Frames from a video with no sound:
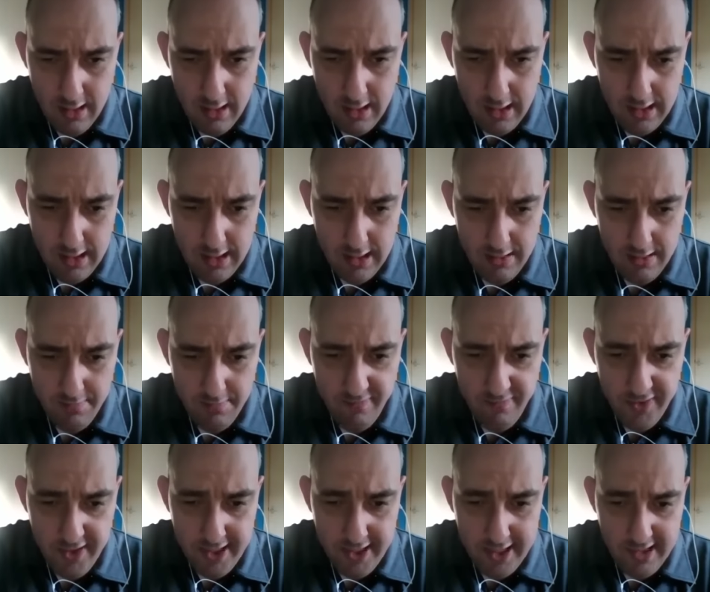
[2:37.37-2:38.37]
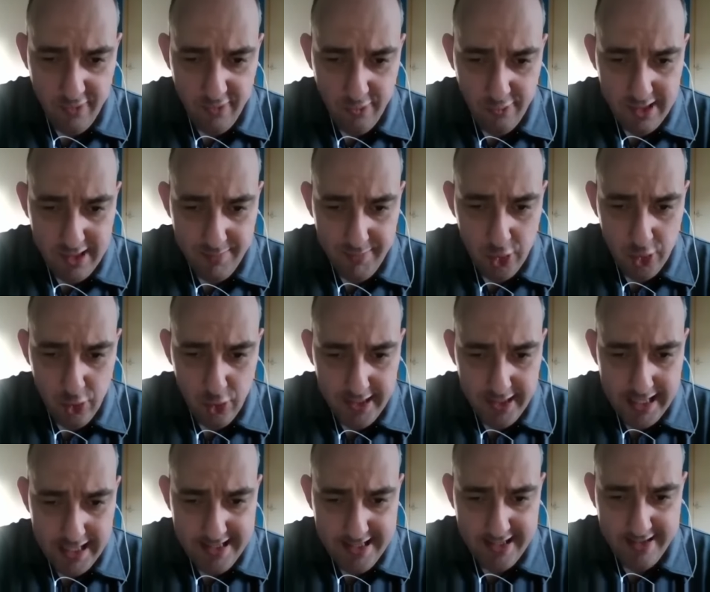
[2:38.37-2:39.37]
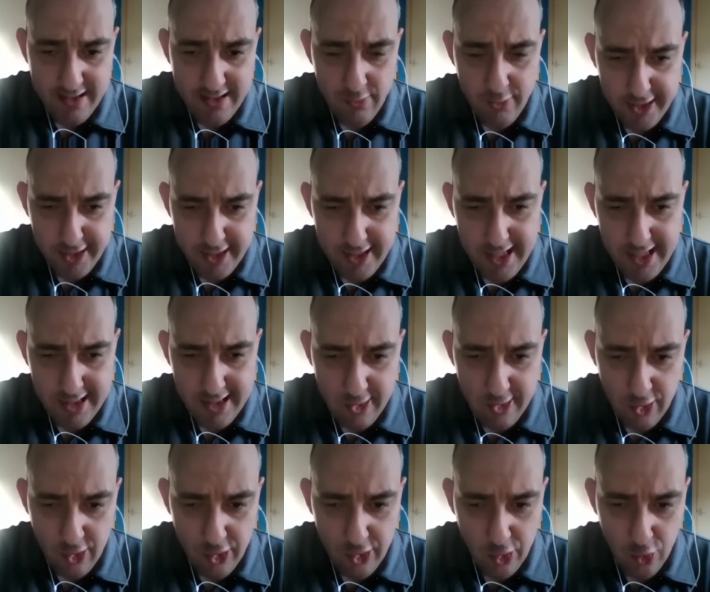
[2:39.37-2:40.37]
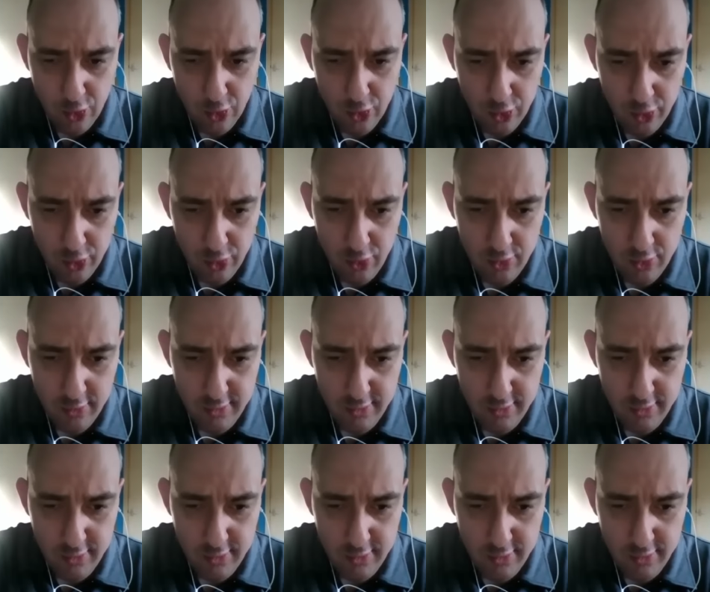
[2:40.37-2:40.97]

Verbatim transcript: um, various folks have been doing the editing with regards to Audio Who.